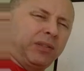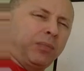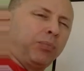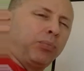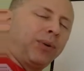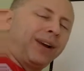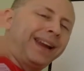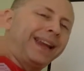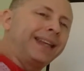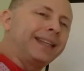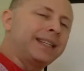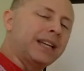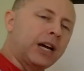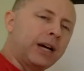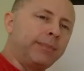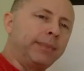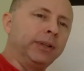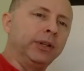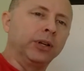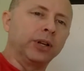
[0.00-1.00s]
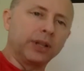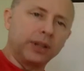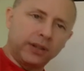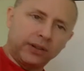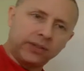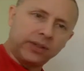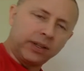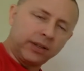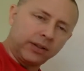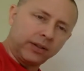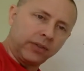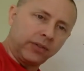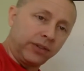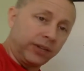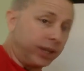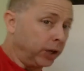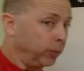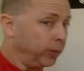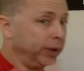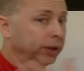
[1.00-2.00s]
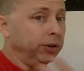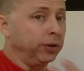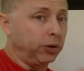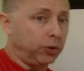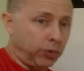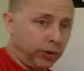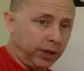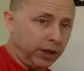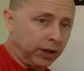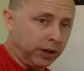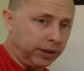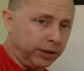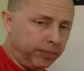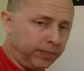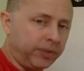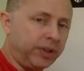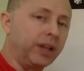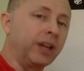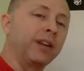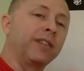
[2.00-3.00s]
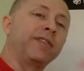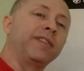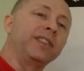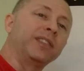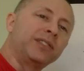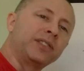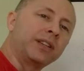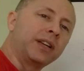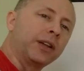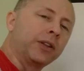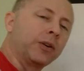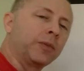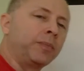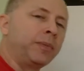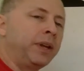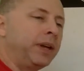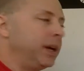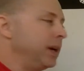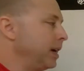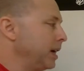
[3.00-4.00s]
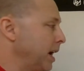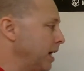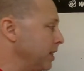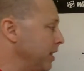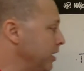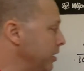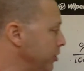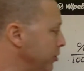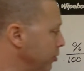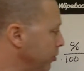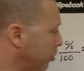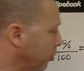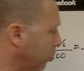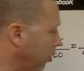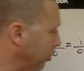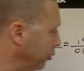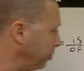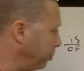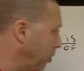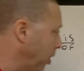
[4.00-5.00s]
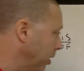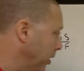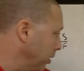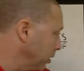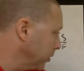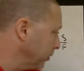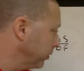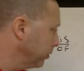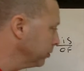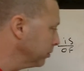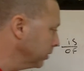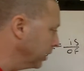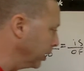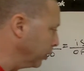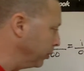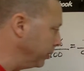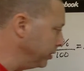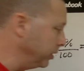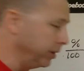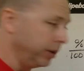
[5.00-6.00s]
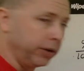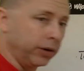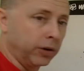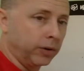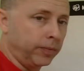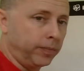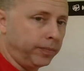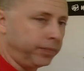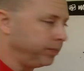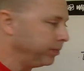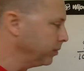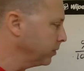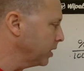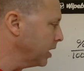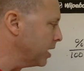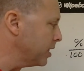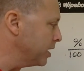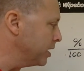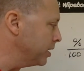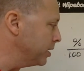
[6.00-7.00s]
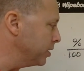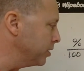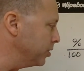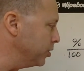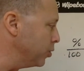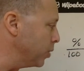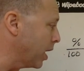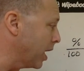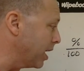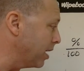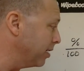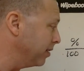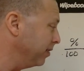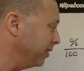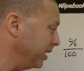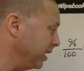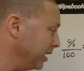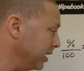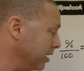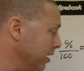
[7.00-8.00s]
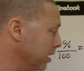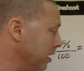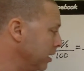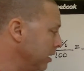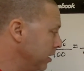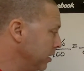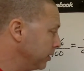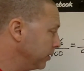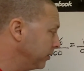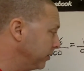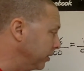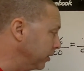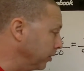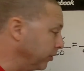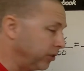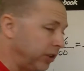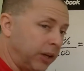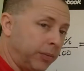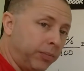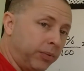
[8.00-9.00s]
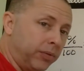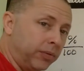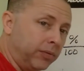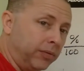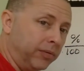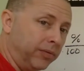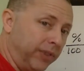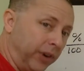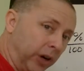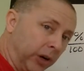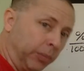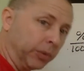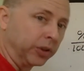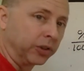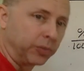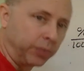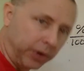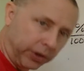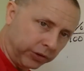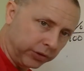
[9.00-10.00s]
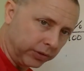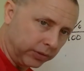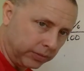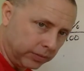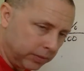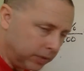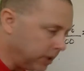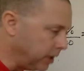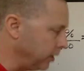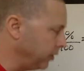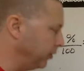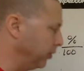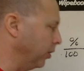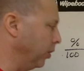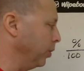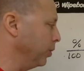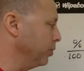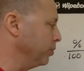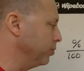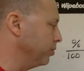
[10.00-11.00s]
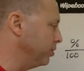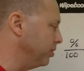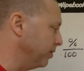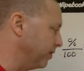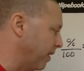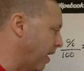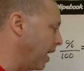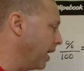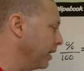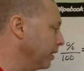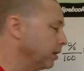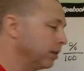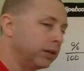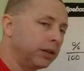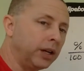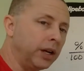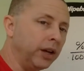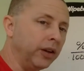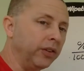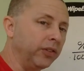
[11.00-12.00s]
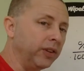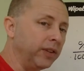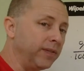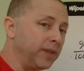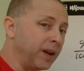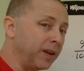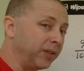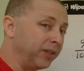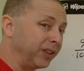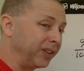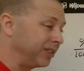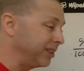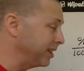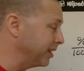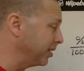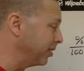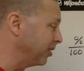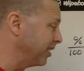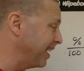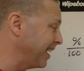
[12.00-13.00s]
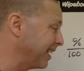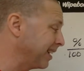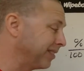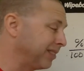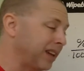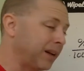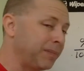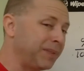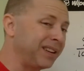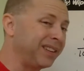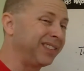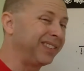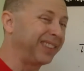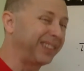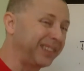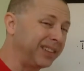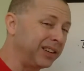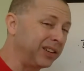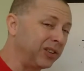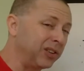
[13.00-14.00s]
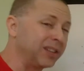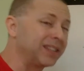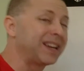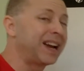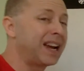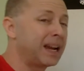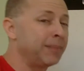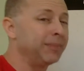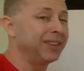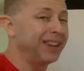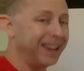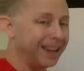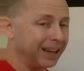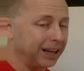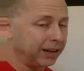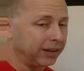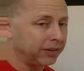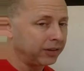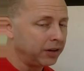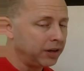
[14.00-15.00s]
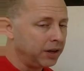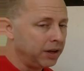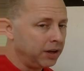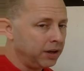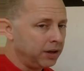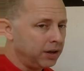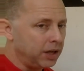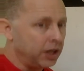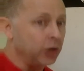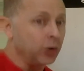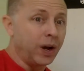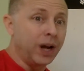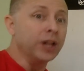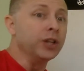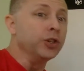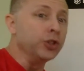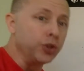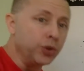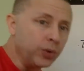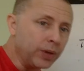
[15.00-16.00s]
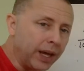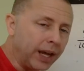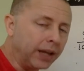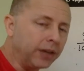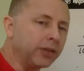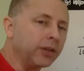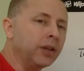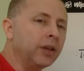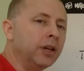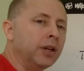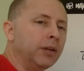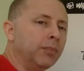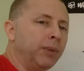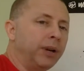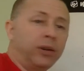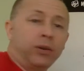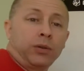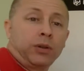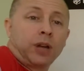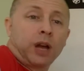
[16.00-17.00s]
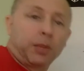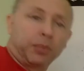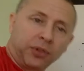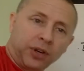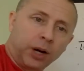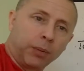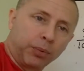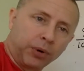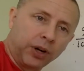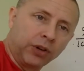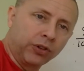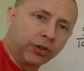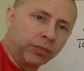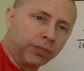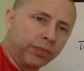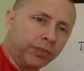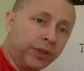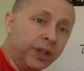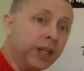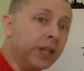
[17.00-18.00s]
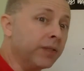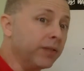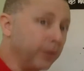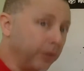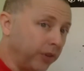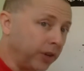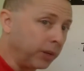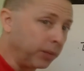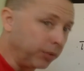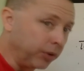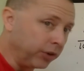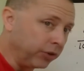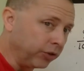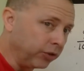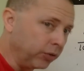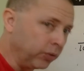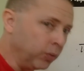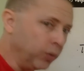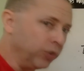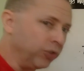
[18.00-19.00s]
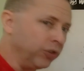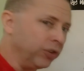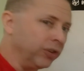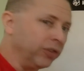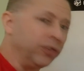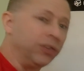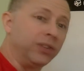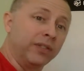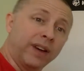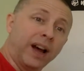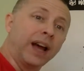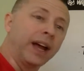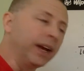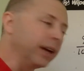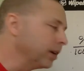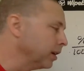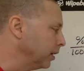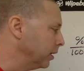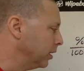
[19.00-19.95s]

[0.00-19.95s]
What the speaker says: to break it down by looking at the sentence. You got to read a little critically, you got to fit it together, and then you do cross products, like we did here, and then you have a single step variable expression. So you divide, because if you have 1600x, that means 1600 times x. And you undo that by doing the opposite operation, the inverse operation, which is divide.